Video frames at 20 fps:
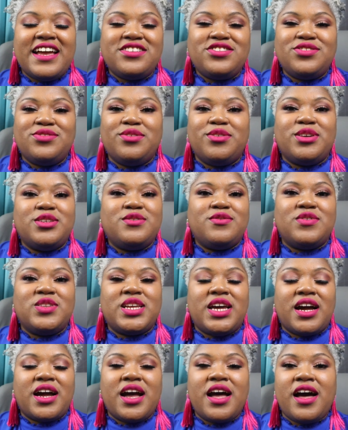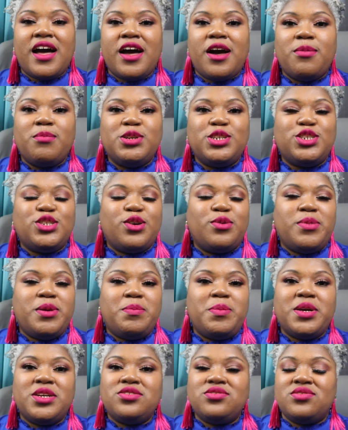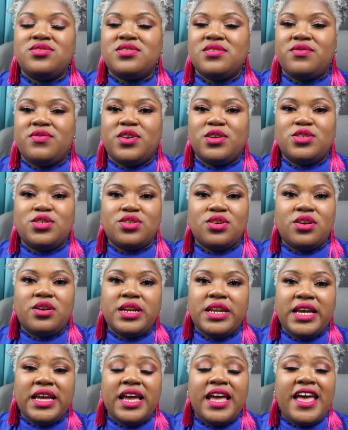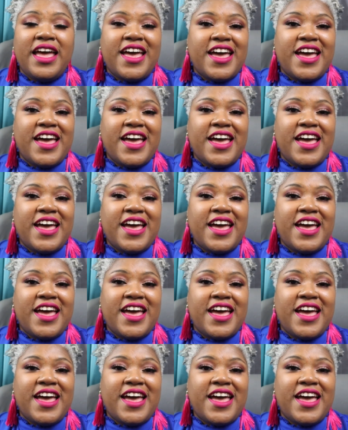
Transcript: naturallygraysful.com and show me pictures of your journey